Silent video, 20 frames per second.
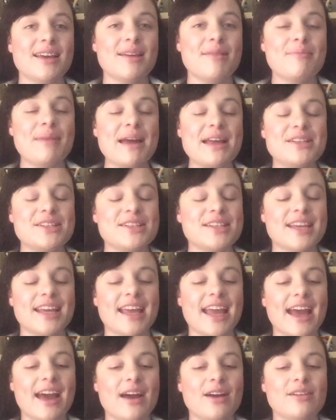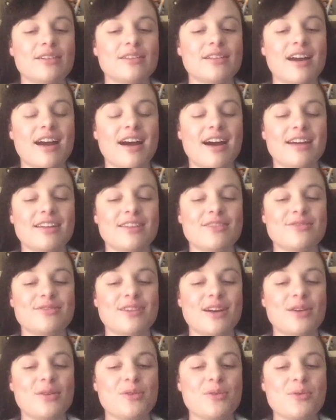imagining how Kana
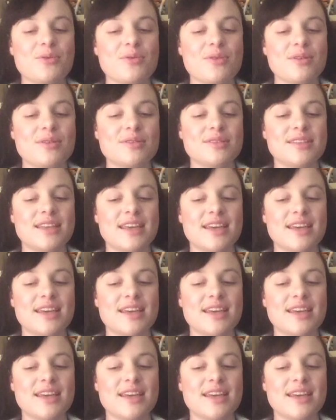felt all those